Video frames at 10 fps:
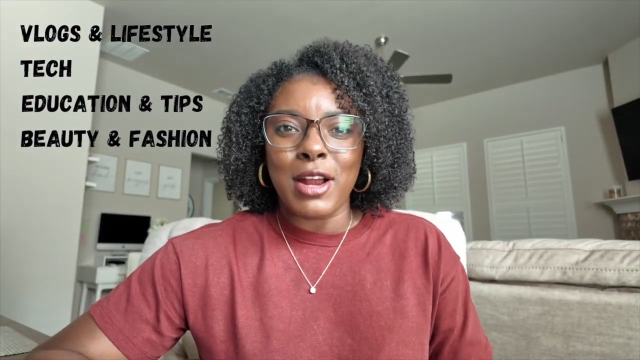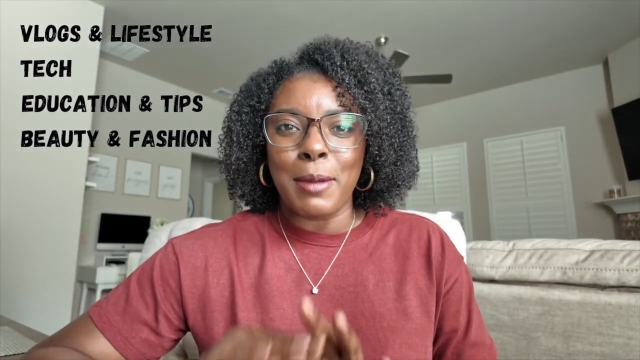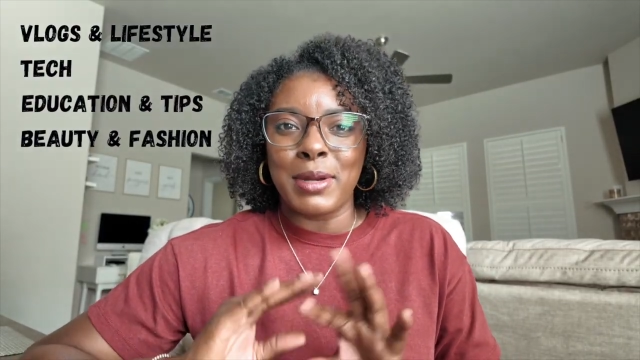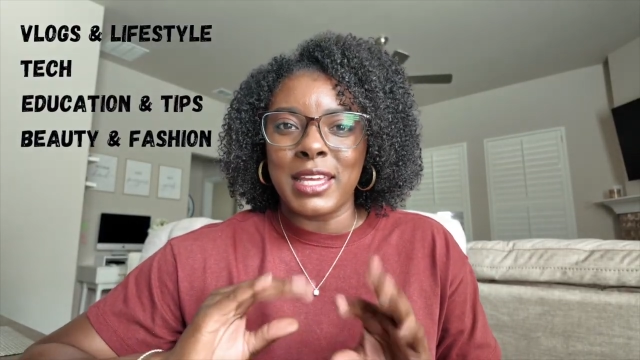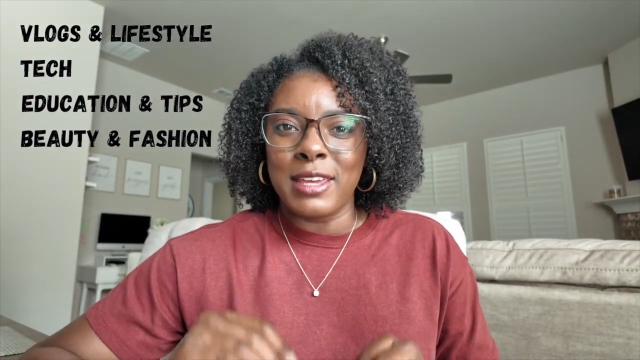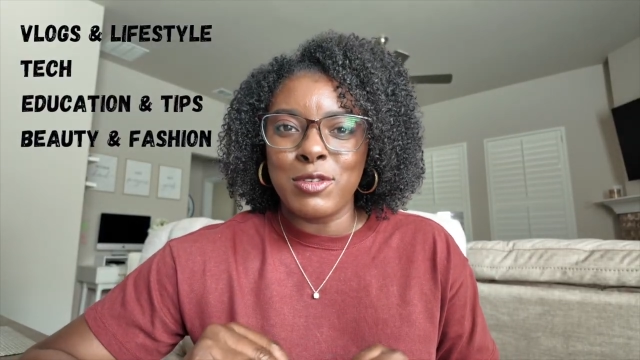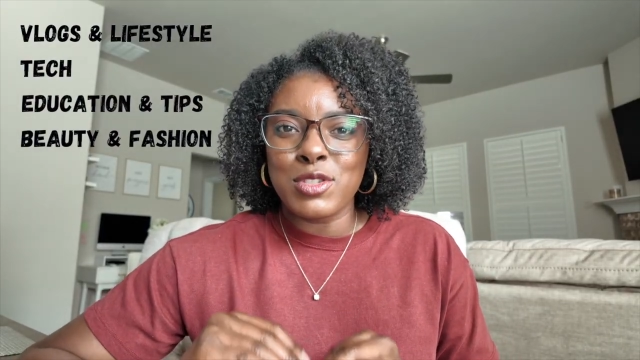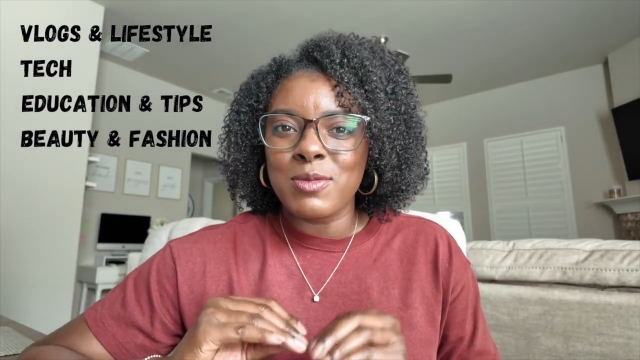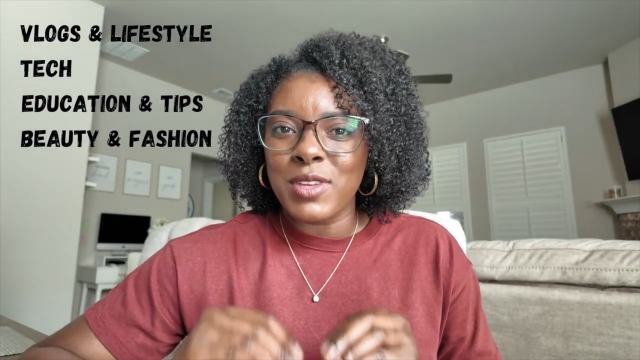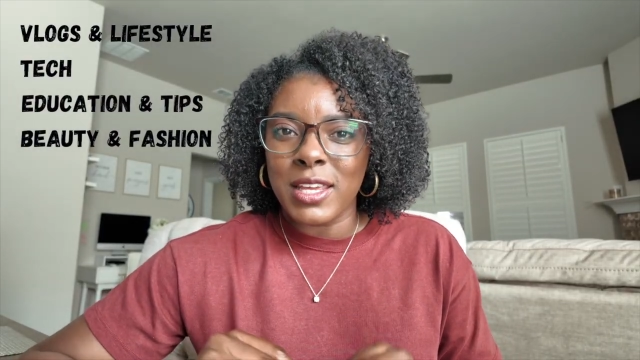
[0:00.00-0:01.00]
I'm gonna give you
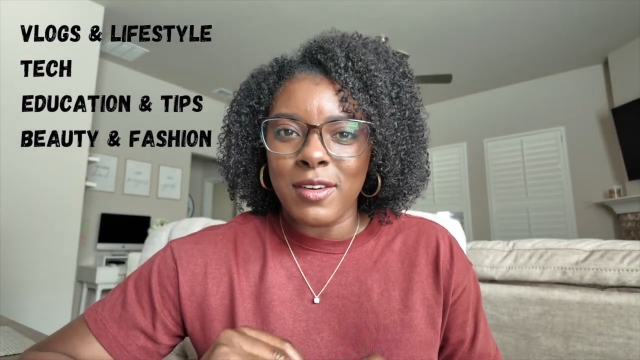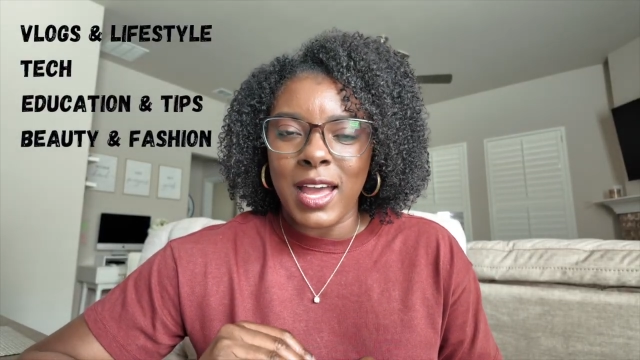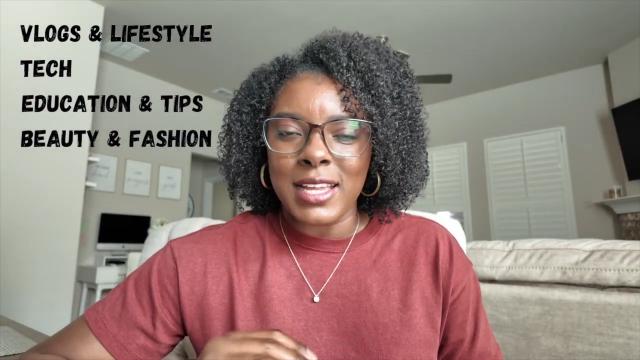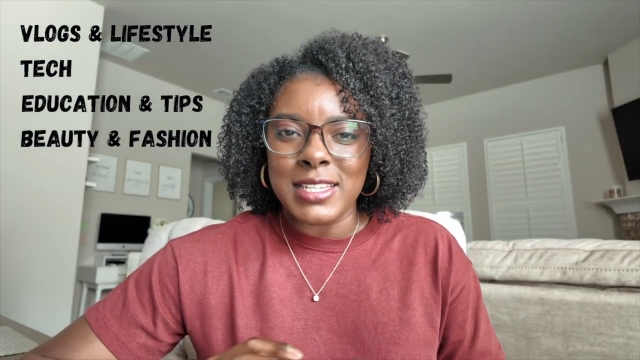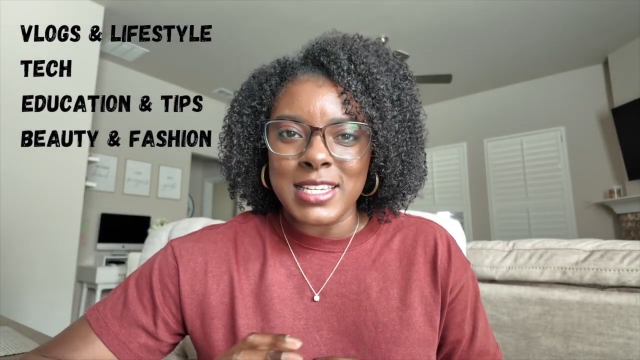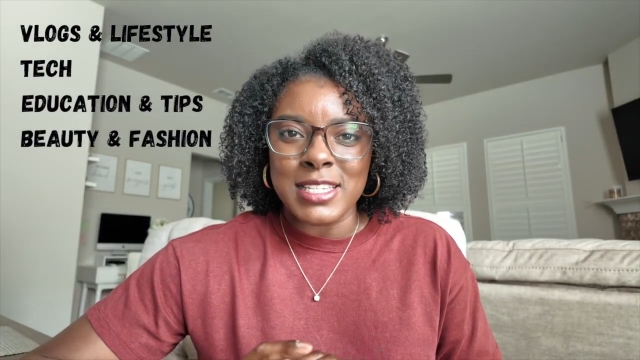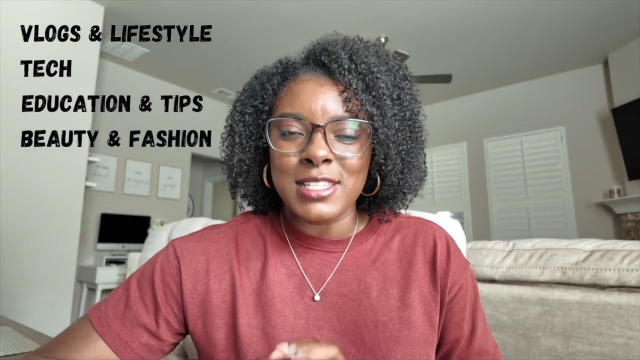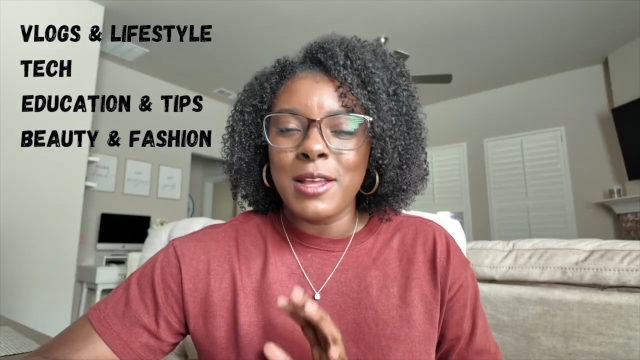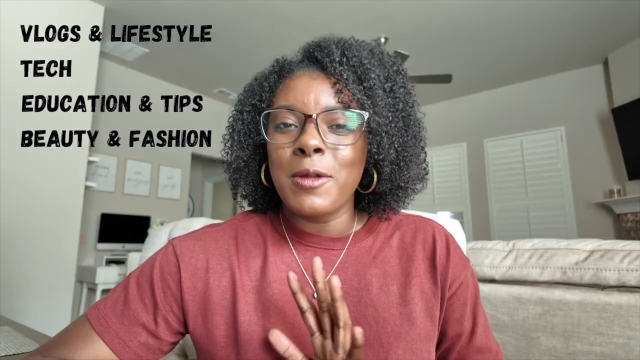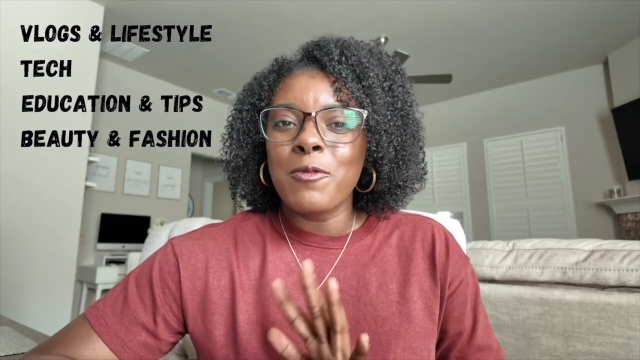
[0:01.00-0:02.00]
some video ideas
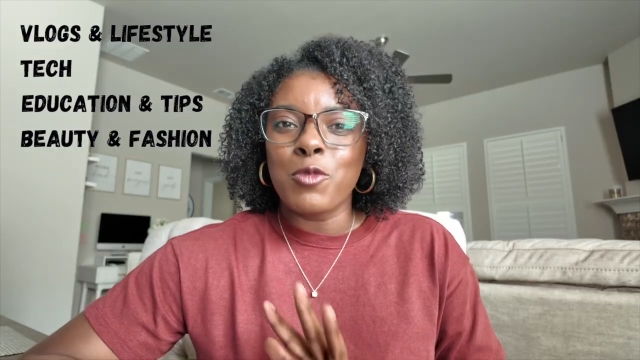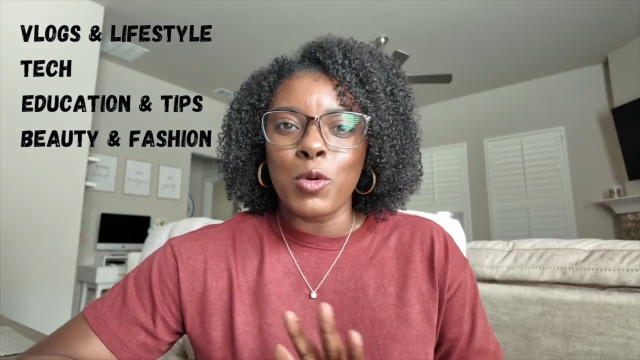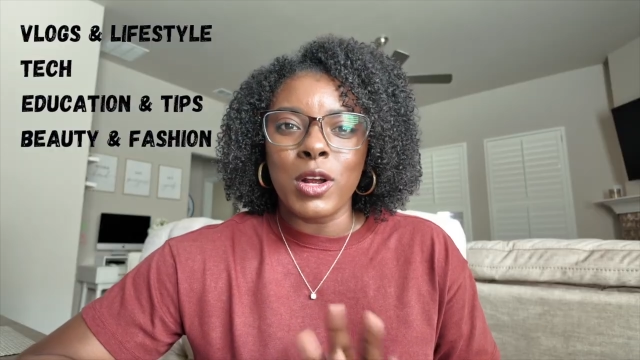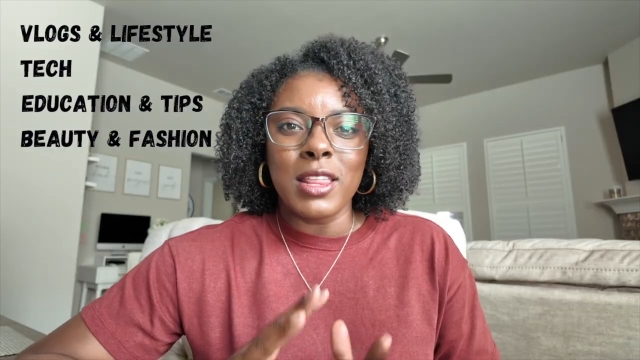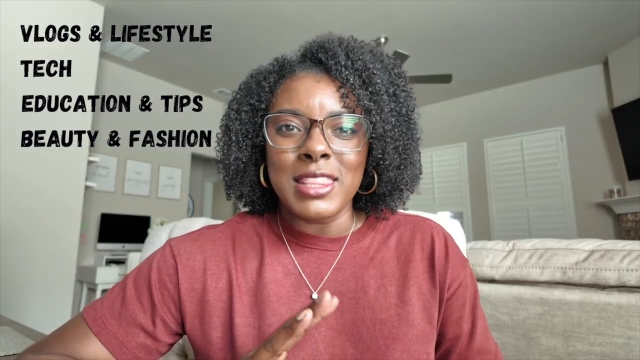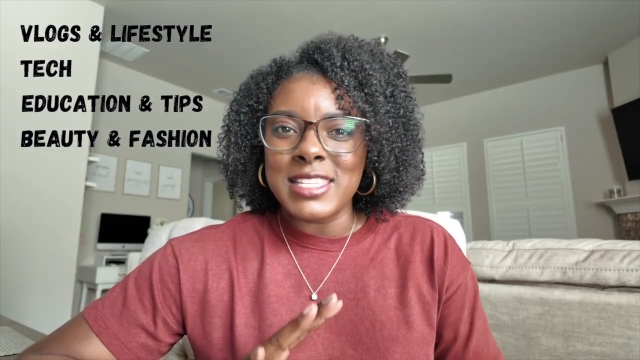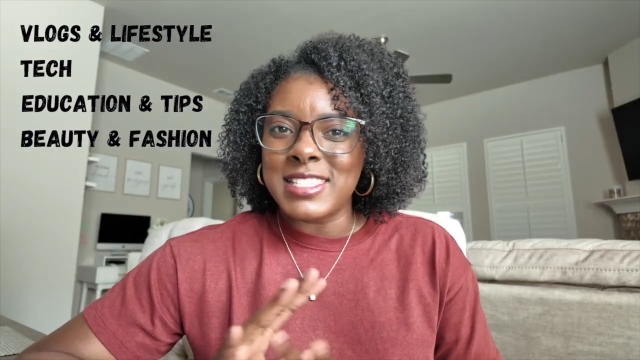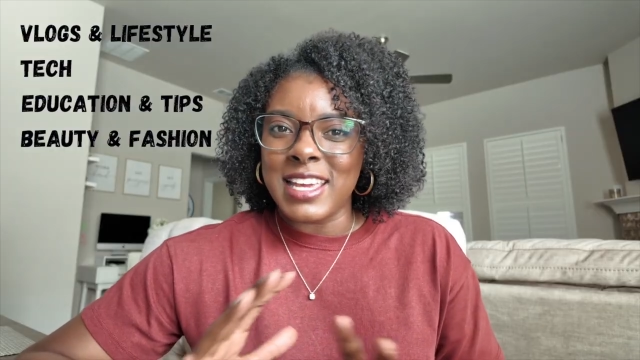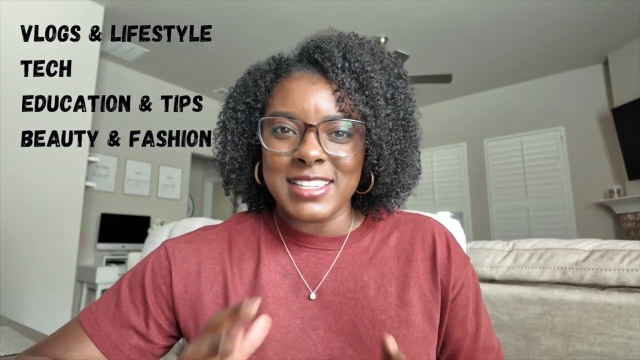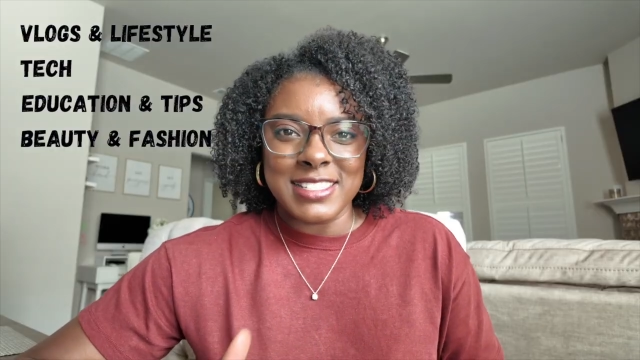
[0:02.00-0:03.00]
for this
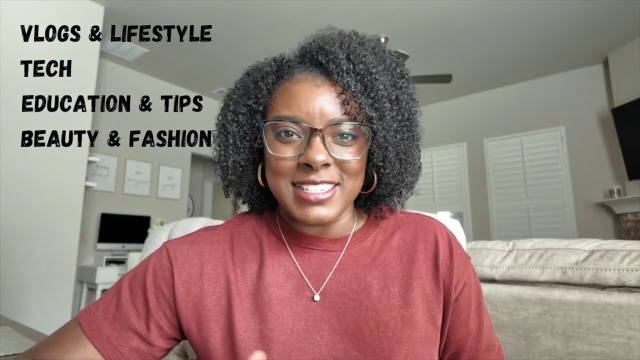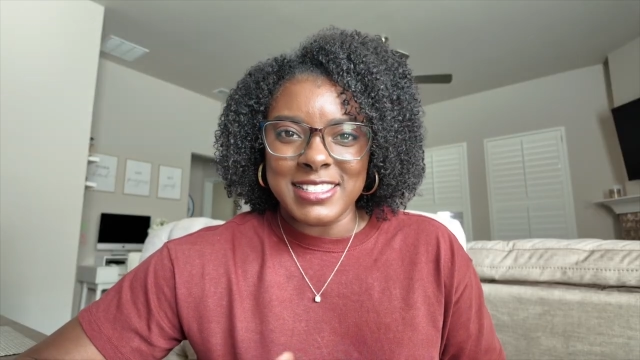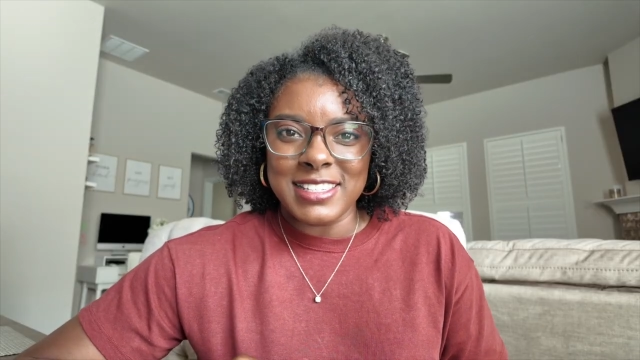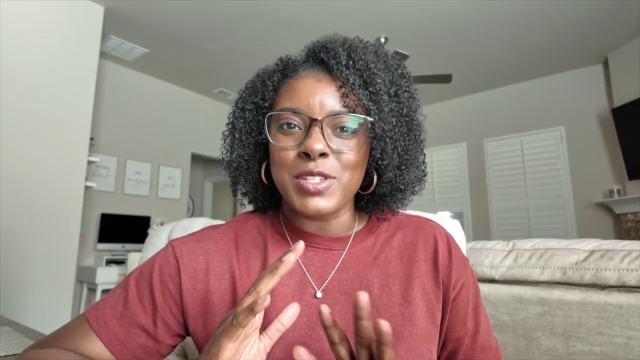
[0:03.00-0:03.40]
next season.